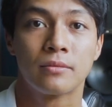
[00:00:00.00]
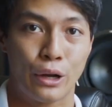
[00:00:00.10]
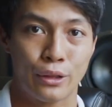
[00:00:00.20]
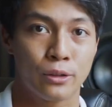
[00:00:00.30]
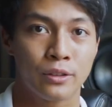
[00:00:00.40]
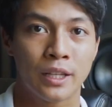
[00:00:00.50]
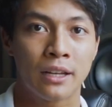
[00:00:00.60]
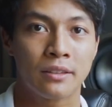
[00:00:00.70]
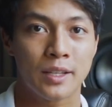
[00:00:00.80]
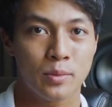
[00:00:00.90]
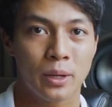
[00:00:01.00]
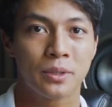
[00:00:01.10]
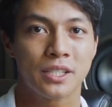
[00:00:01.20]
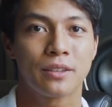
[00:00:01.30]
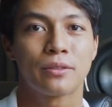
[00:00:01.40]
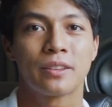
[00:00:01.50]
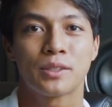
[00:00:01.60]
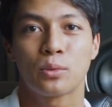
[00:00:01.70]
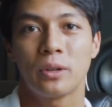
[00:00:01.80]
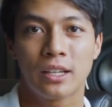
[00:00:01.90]
Other than that, that's pretty much it for
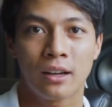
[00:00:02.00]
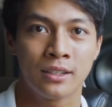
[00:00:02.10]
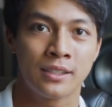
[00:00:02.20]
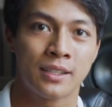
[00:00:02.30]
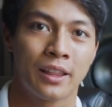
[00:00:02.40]
this week, guys.